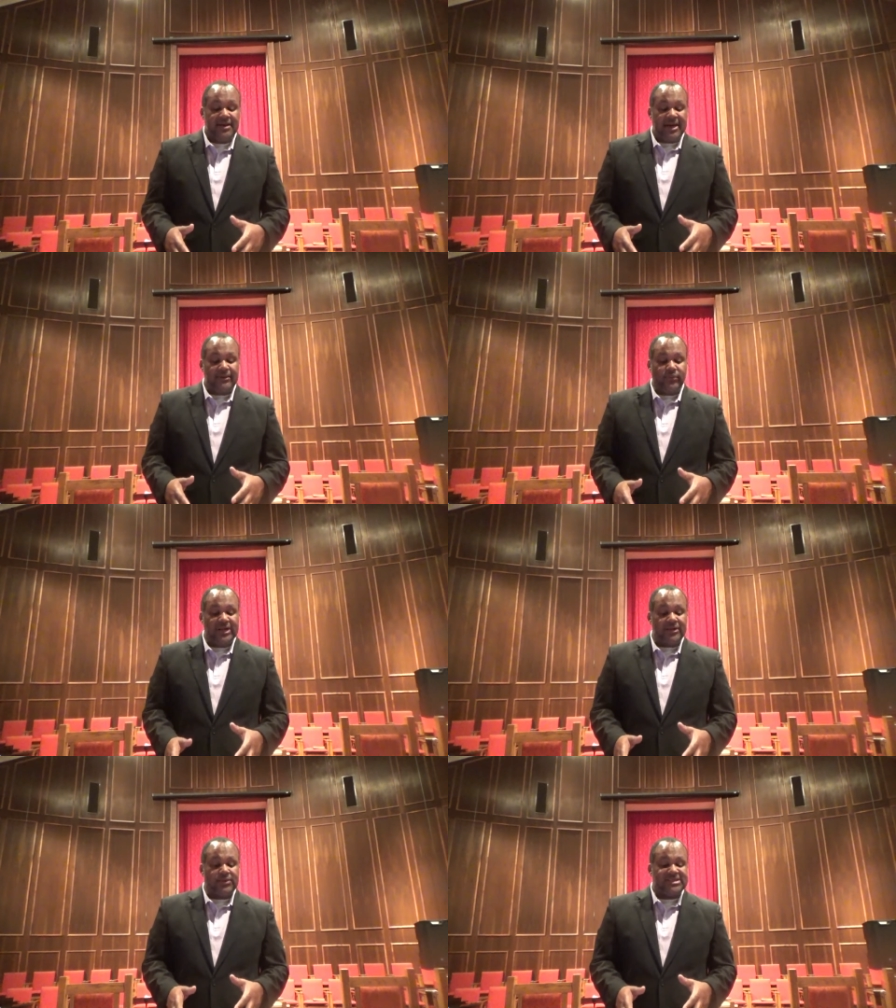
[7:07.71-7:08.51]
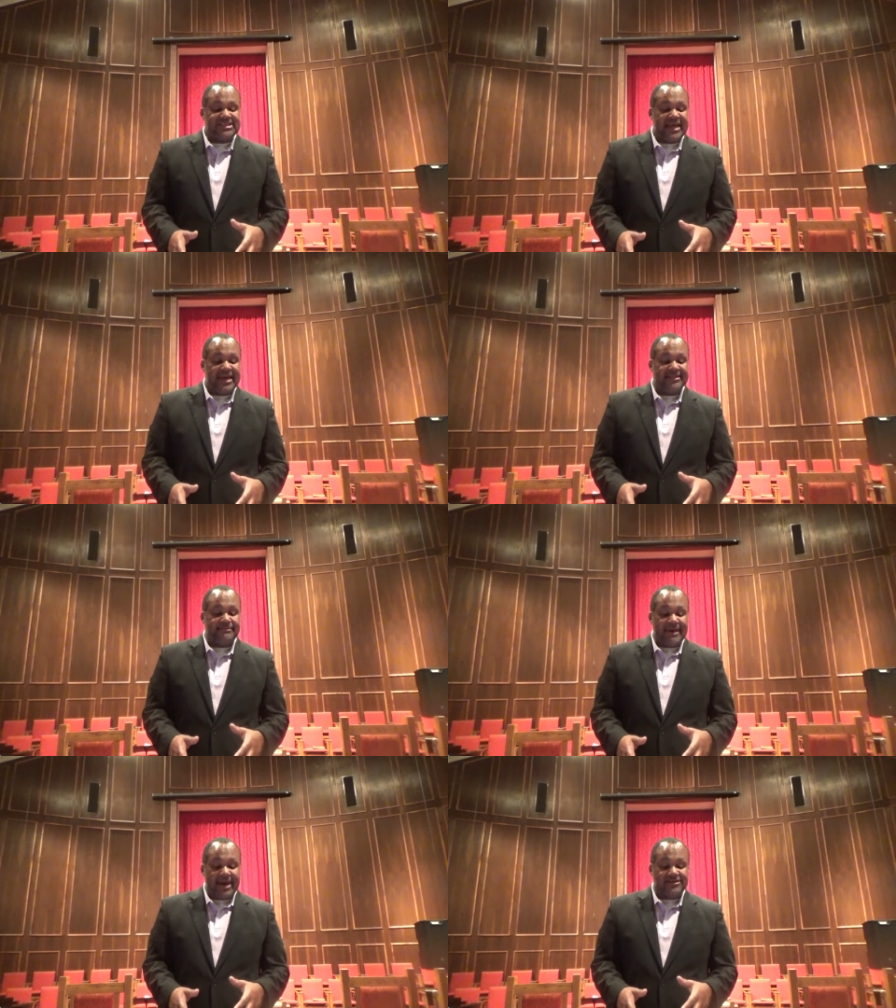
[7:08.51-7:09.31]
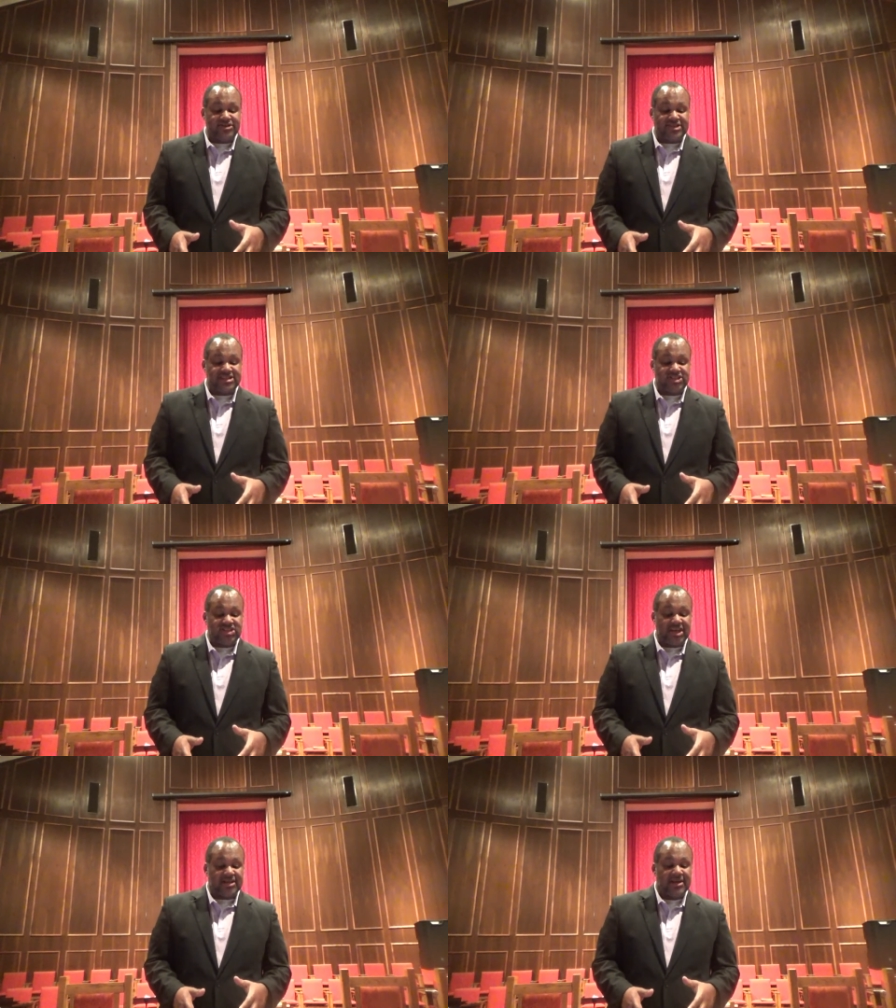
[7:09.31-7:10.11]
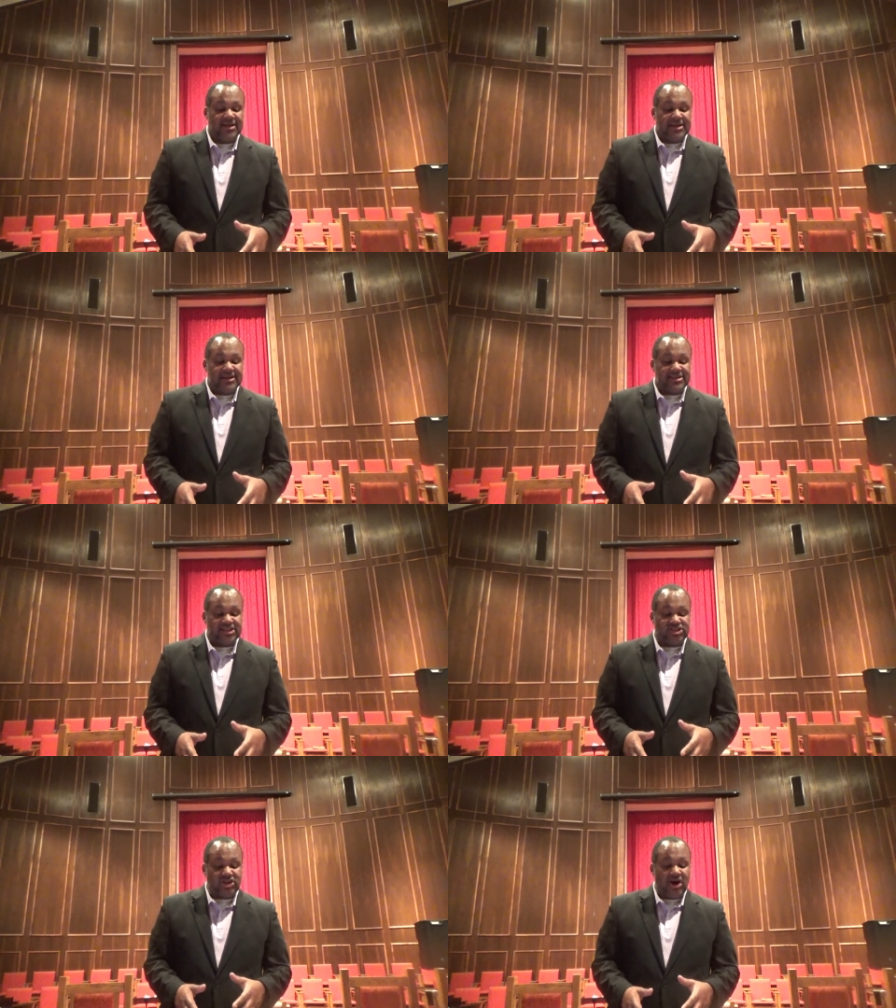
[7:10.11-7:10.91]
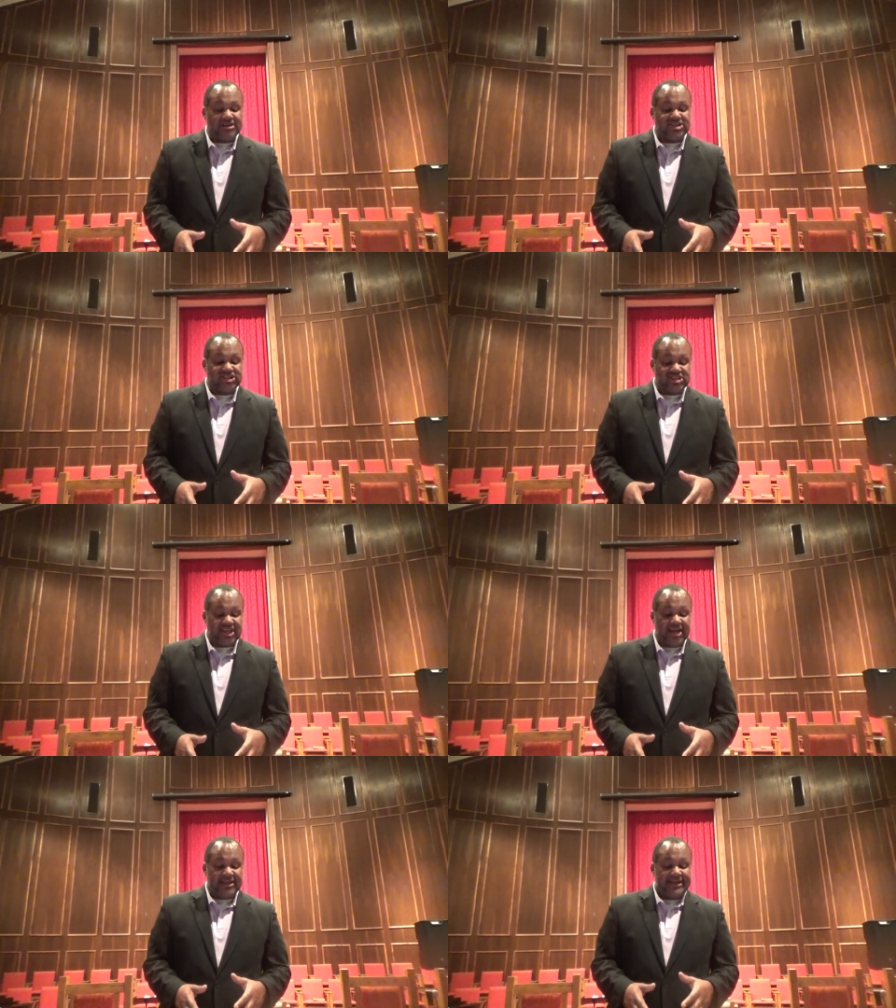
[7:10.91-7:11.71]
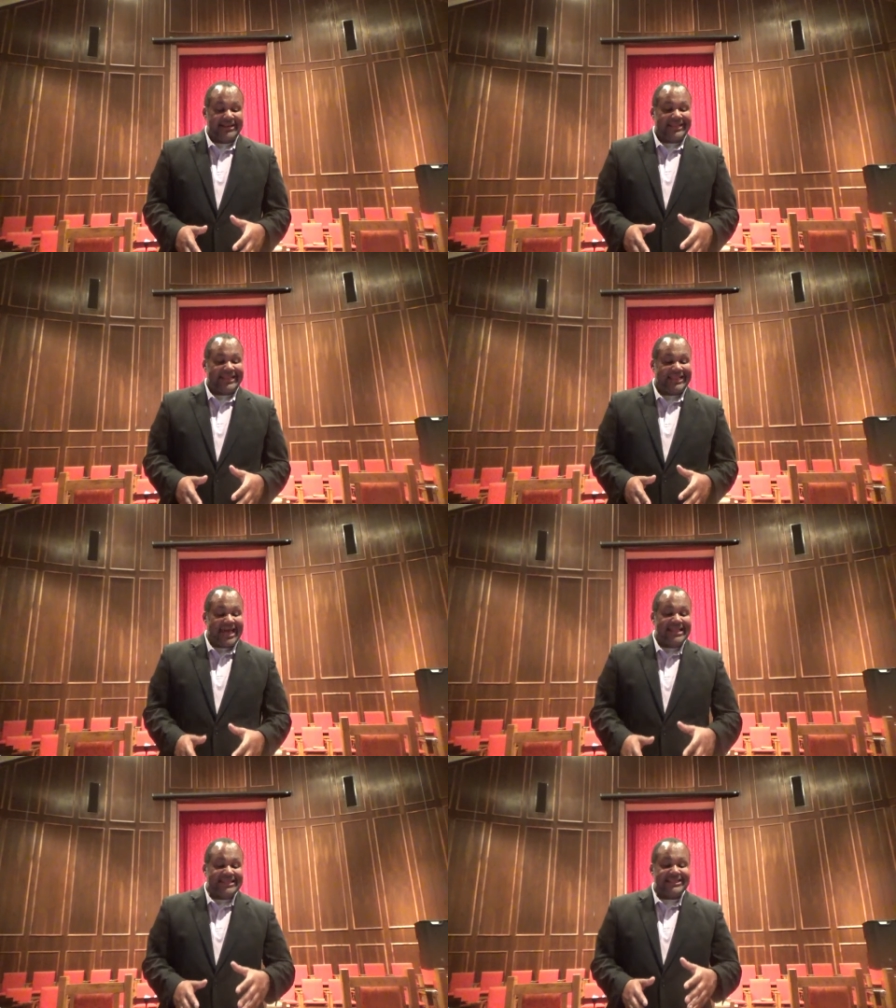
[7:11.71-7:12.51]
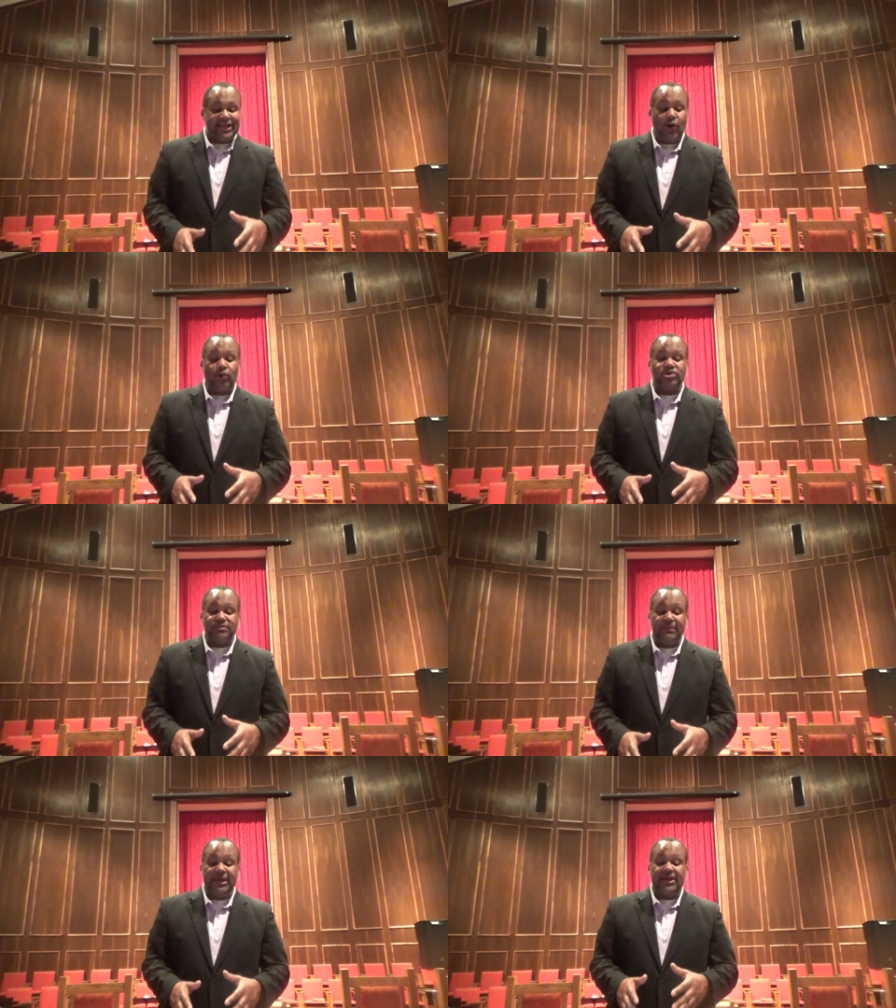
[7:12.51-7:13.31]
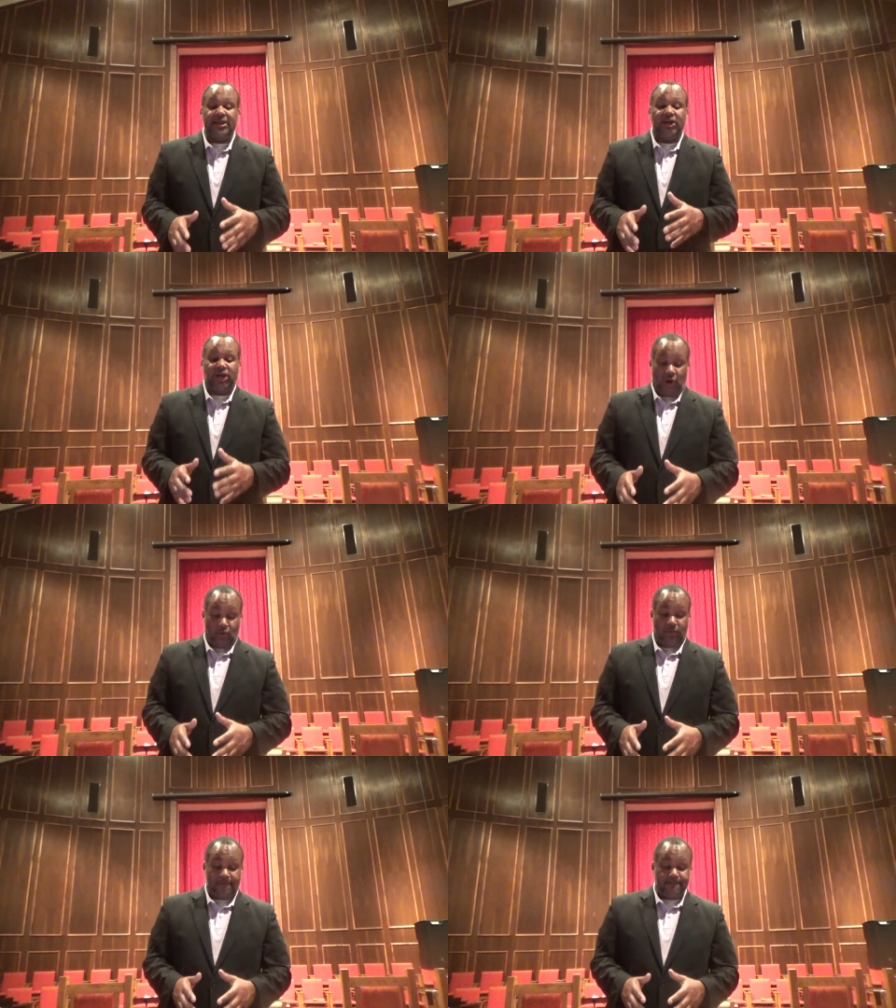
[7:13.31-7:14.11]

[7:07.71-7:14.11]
And when it was day, the magistrates sent the sergeant saying, Let those men go.